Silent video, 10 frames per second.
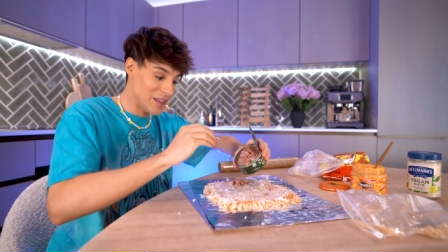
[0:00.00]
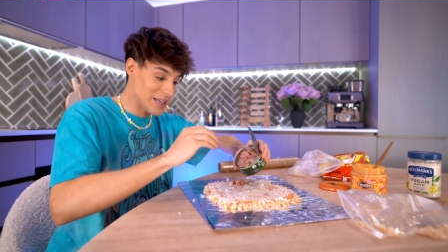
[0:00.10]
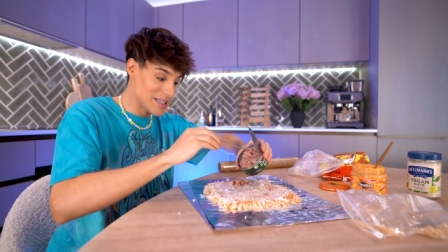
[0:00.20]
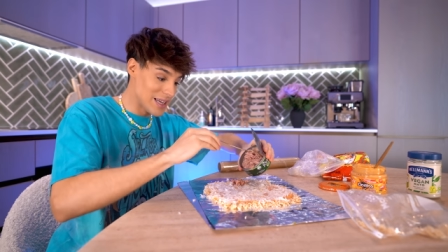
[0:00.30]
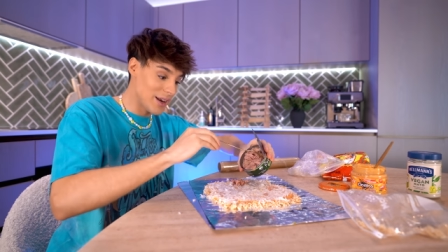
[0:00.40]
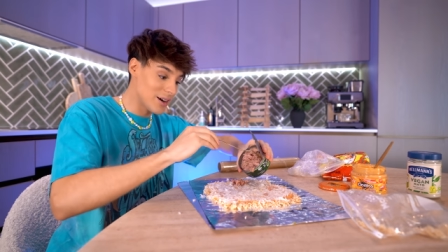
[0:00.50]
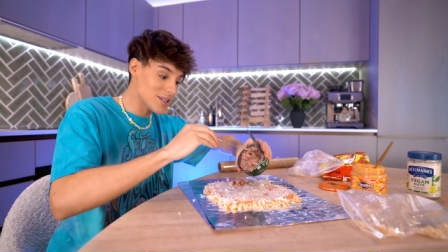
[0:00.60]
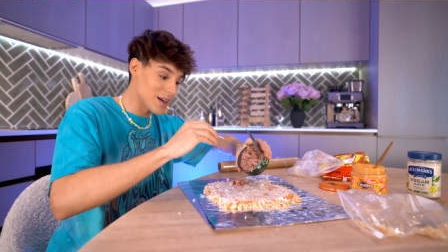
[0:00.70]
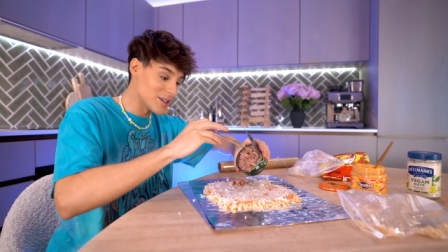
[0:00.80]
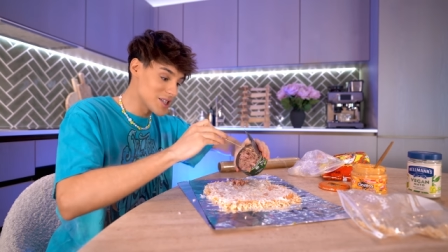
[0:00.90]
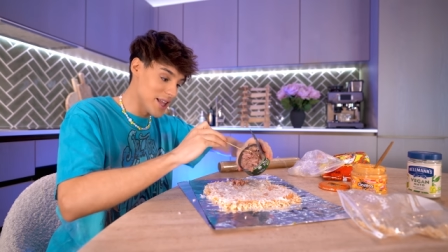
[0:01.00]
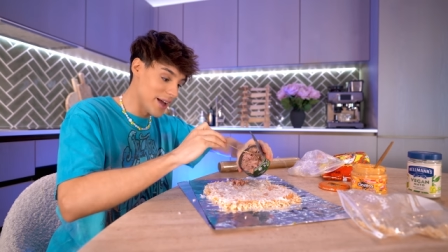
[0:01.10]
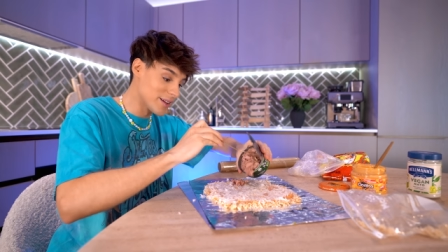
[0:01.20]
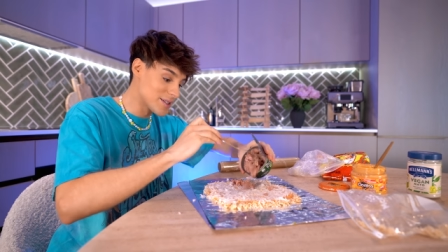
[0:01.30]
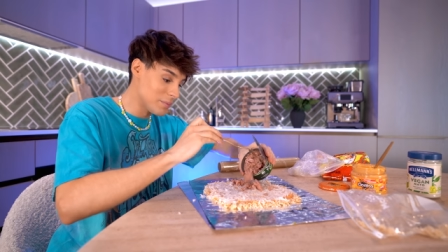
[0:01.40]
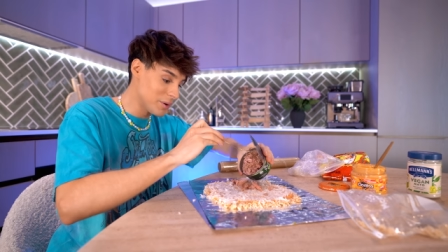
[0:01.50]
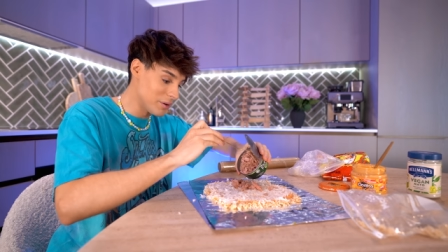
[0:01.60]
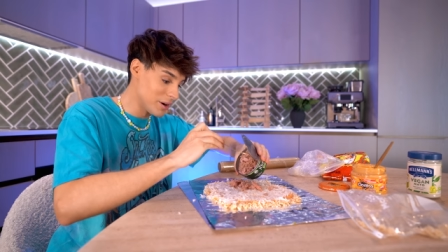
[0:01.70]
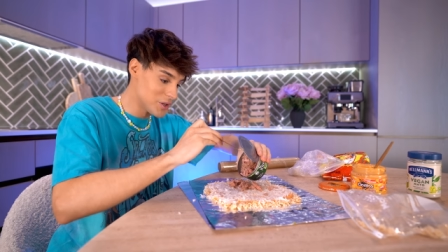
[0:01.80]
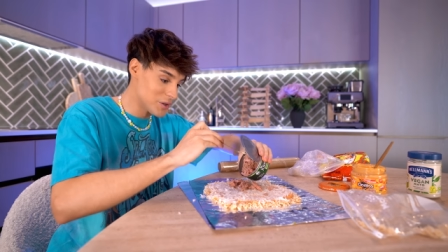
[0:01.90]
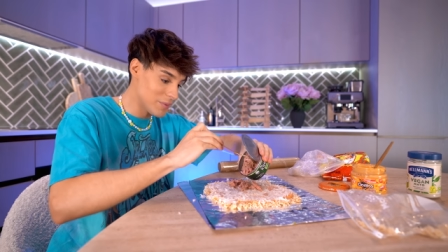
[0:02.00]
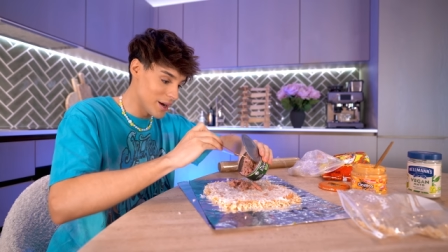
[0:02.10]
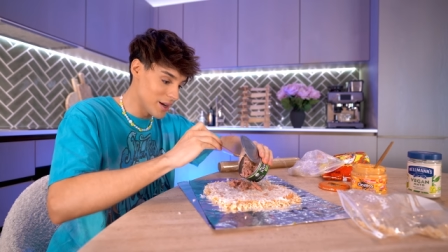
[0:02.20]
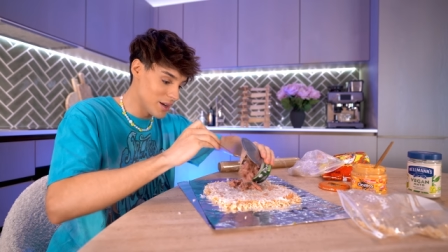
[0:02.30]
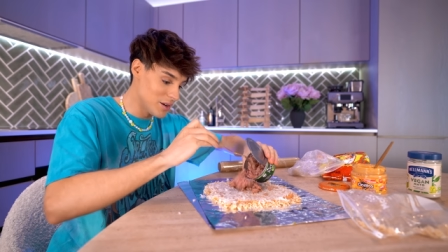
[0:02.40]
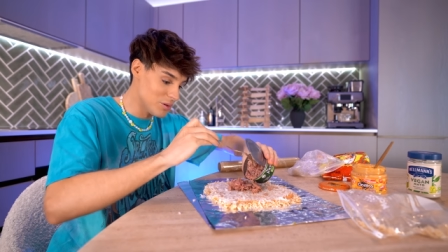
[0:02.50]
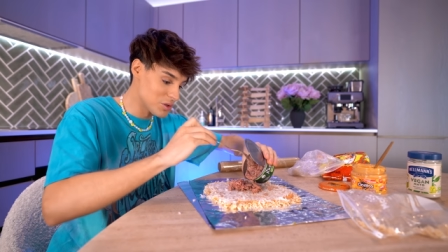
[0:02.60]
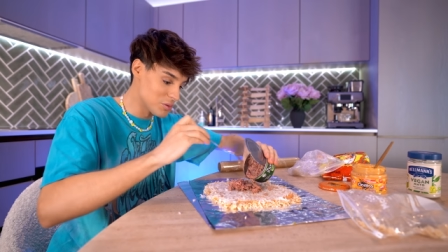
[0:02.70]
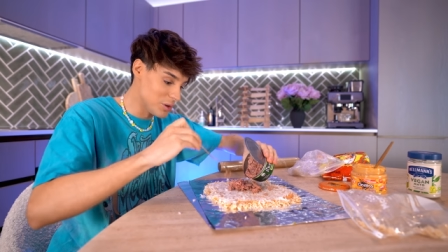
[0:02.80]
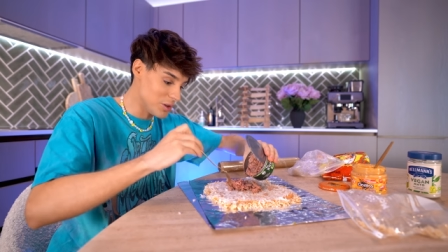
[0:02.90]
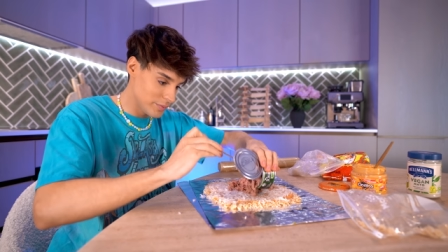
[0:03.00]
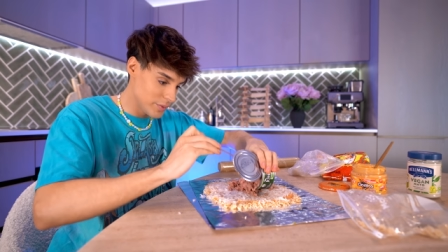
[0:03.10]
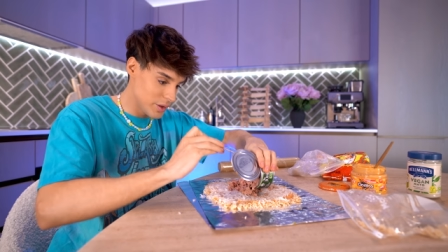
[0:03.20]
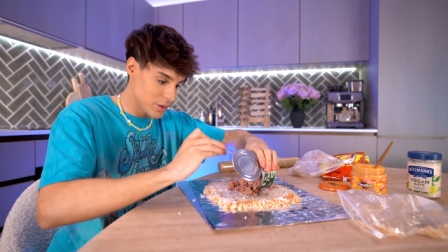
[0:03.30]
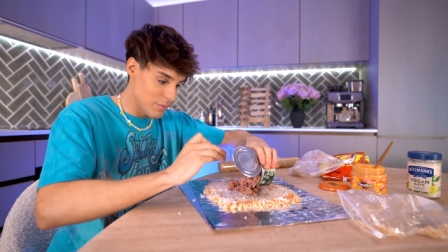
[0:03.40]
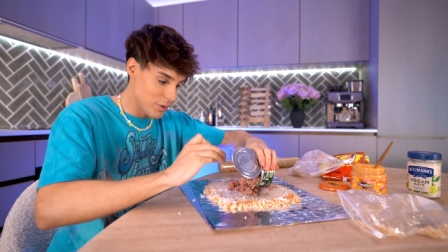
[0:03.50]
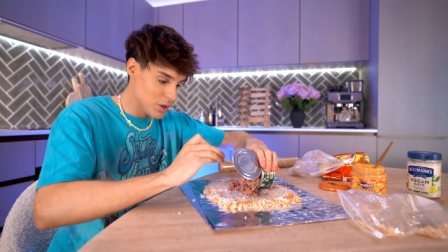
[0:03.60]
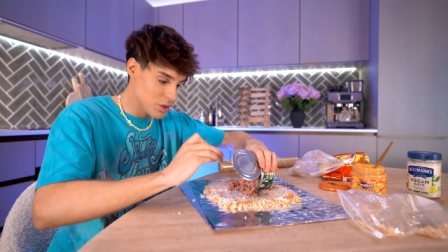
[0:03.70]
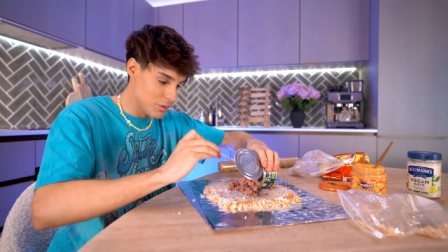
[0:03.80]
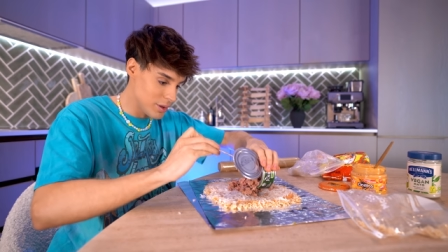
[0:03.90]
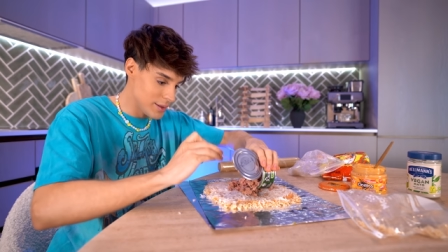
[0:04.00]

these standards are slightly superior to my usual. So I'm gonna do a